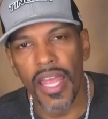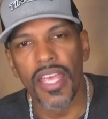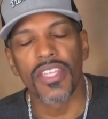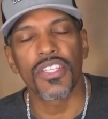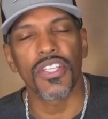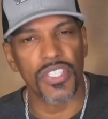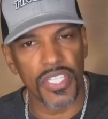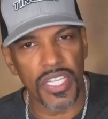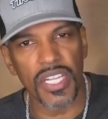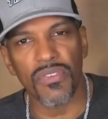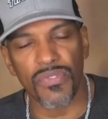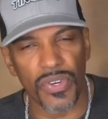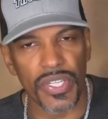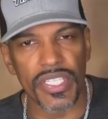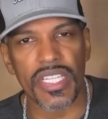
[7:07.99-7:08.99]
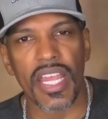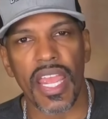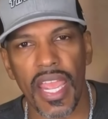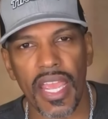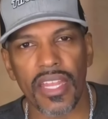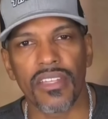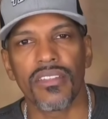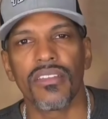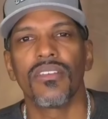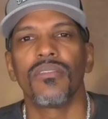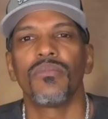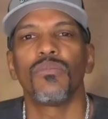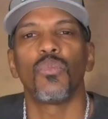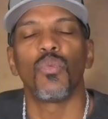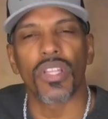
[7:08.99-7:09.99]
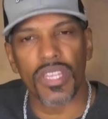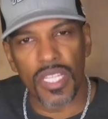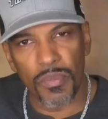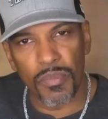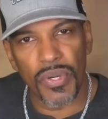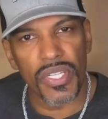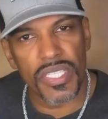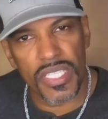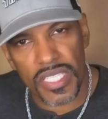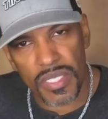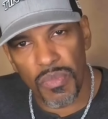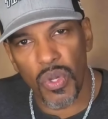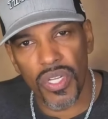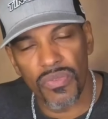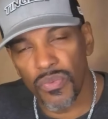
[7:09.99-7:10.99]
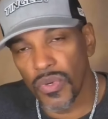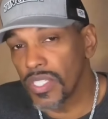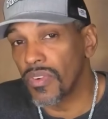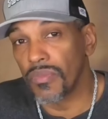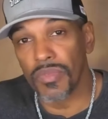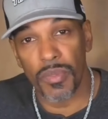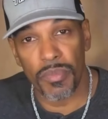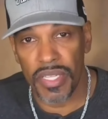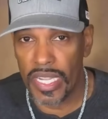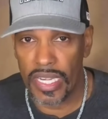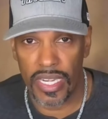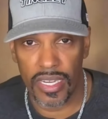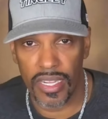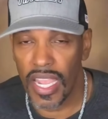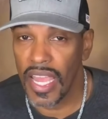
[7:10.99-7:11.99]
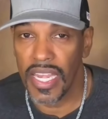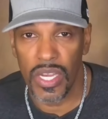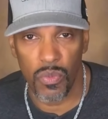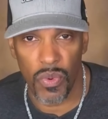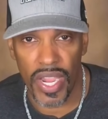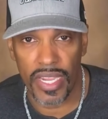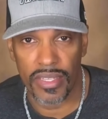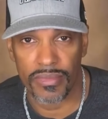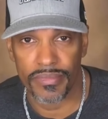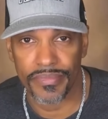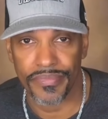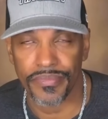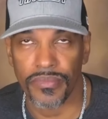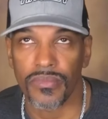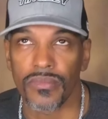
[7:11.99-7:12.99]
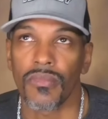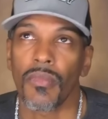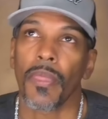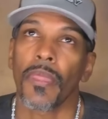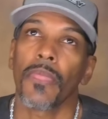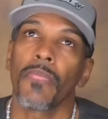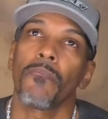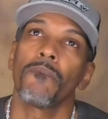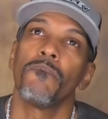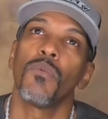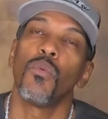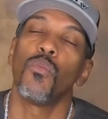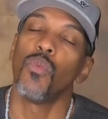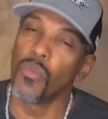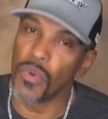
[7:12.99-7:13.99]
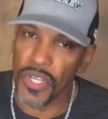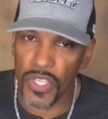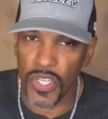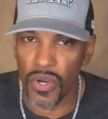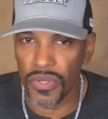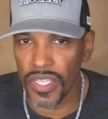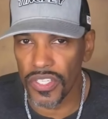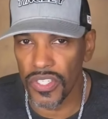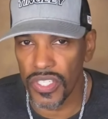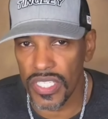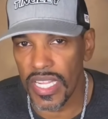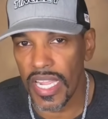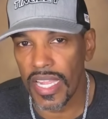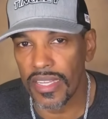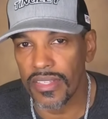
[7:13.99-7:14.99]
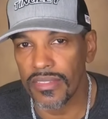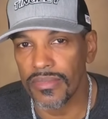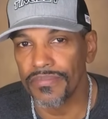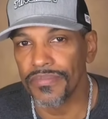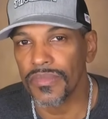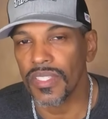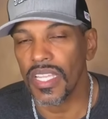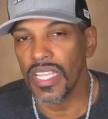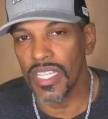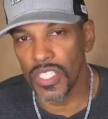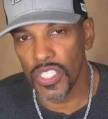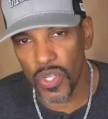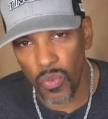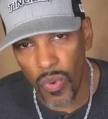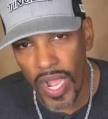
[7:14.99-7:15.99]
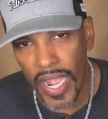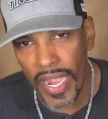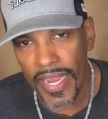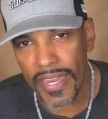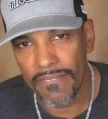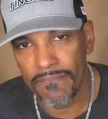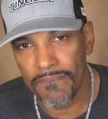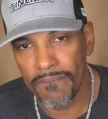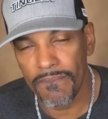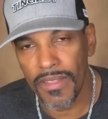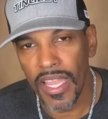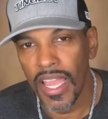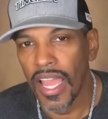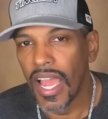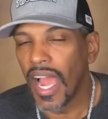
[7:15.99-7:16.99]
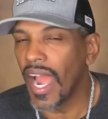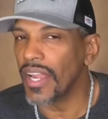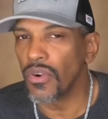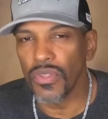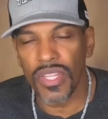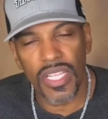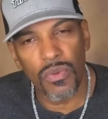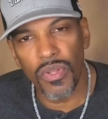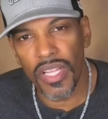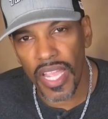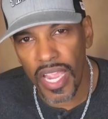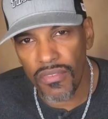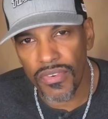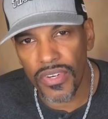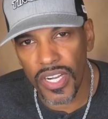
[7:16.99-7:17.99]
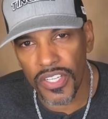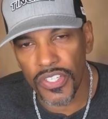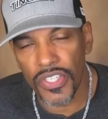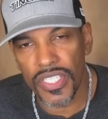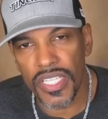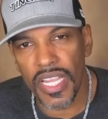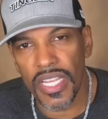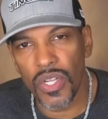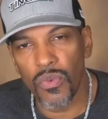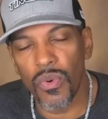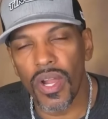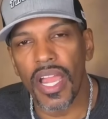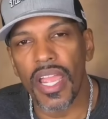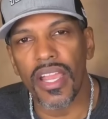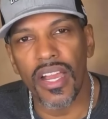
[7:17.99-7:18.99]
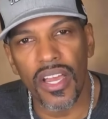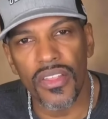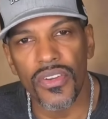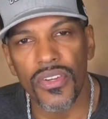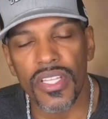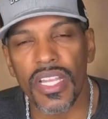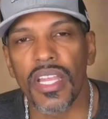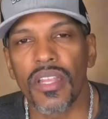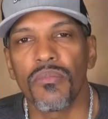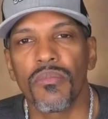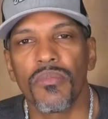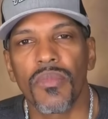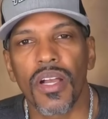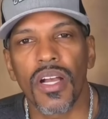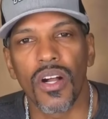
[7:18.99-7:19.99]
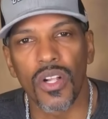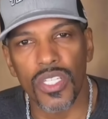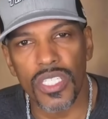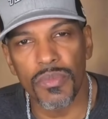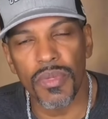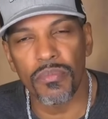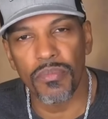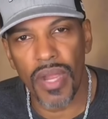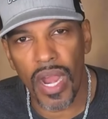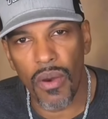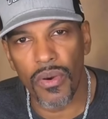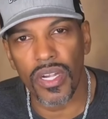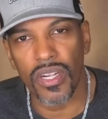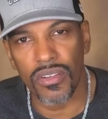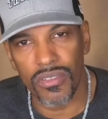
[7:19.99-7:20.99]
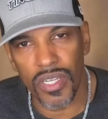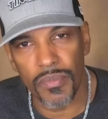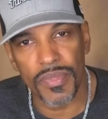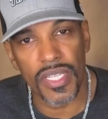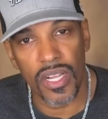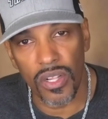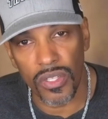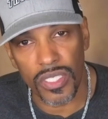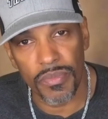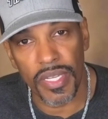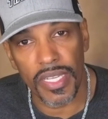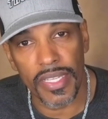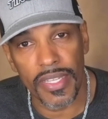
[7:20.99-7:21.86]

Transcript: So you're seeing firsthand what the person's motive was from the beginning. Anyway, what we don't understand is the why. I don't think we'll ever understand the why other than ultimate power corrupts ultimately.